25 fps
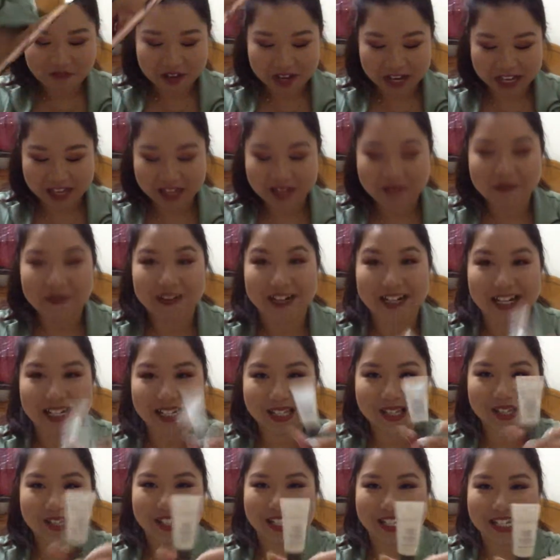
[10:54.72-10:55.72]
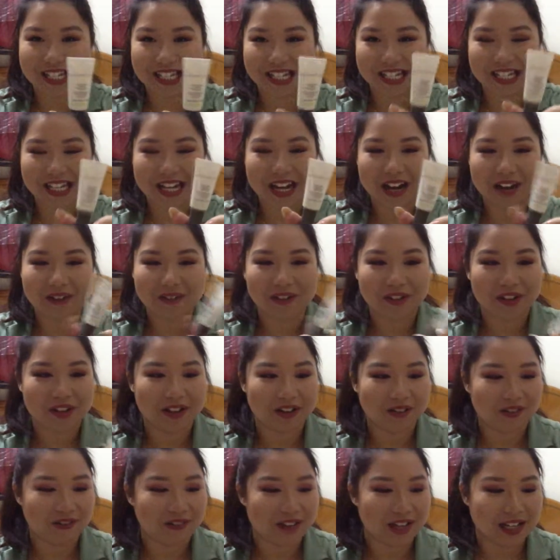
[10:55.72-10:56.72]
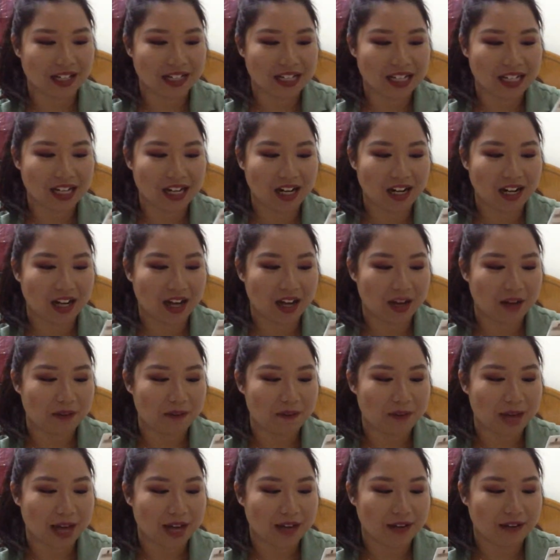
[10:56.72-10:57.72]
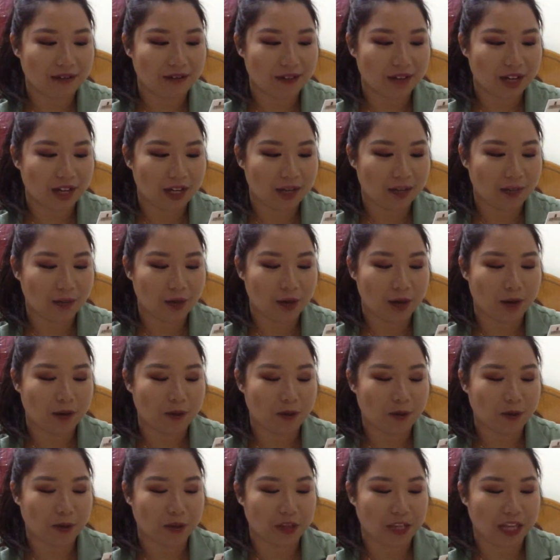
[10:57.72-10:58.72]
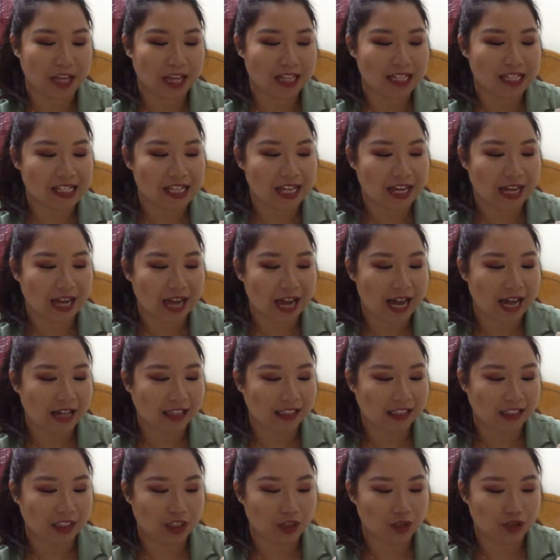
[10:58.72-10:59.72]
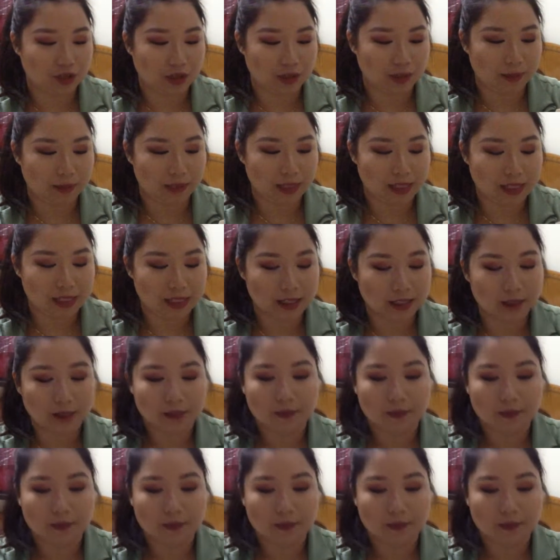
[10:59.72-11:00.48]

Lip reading: And then my next one is this Cover FX mattifying primer with anti-acne treatment.